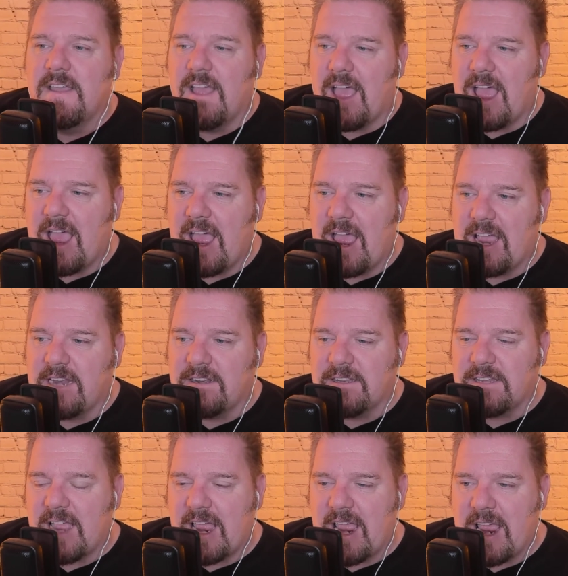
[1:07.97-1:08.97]

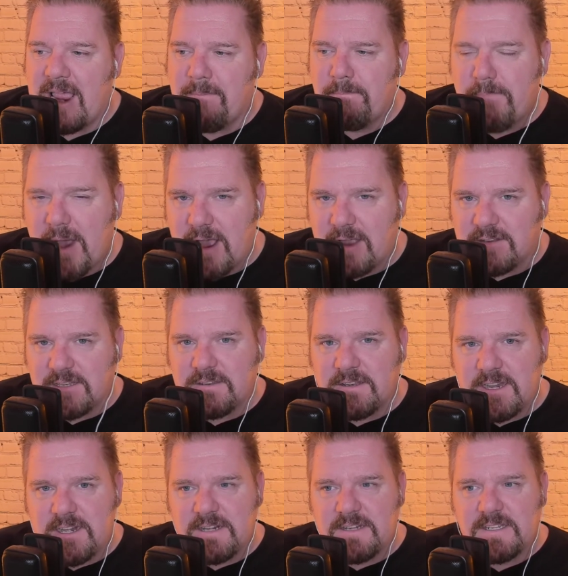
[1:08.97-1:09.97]
And but
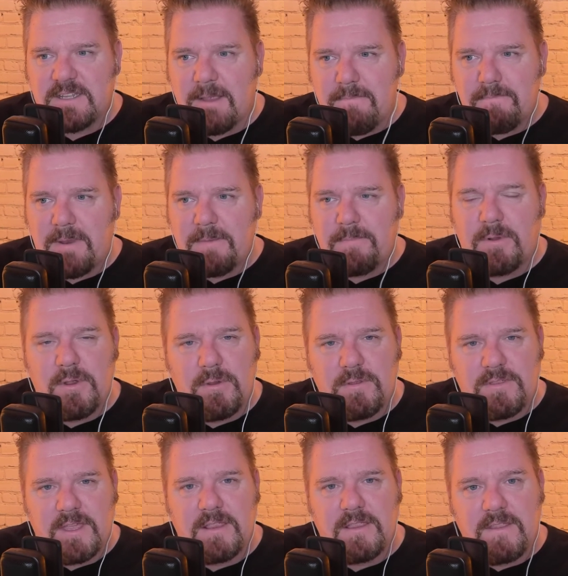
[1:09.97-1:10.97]
there's some people who
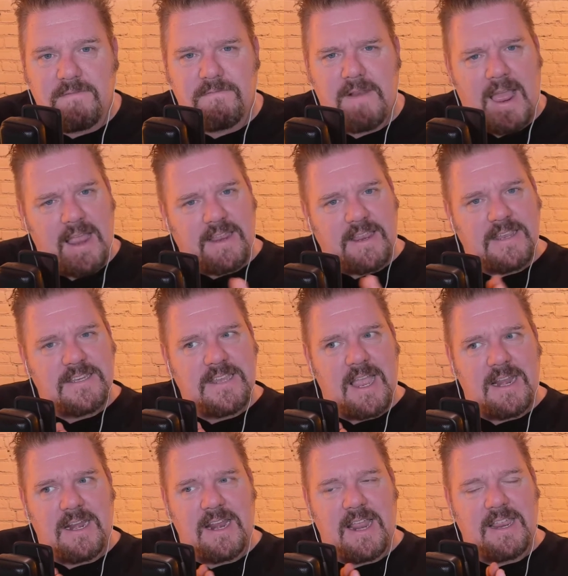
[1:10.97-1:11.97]
think the flag is
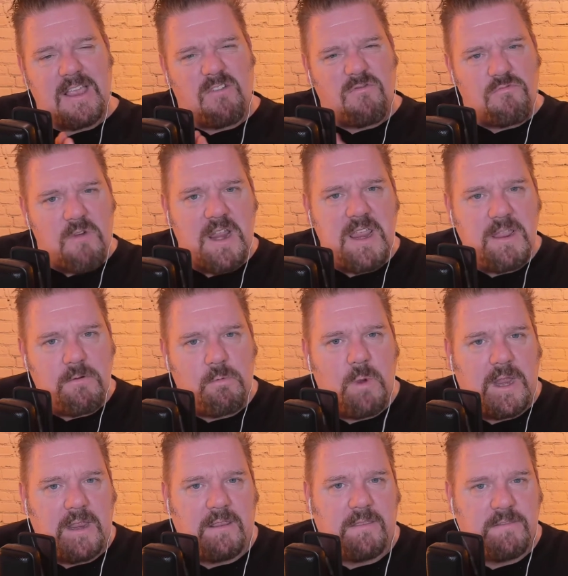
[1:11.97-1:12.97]
kind of like a
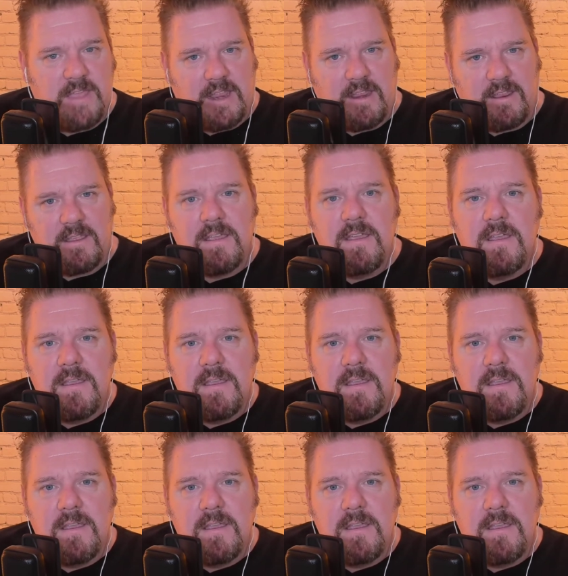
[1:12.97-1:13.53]
right-wing thing.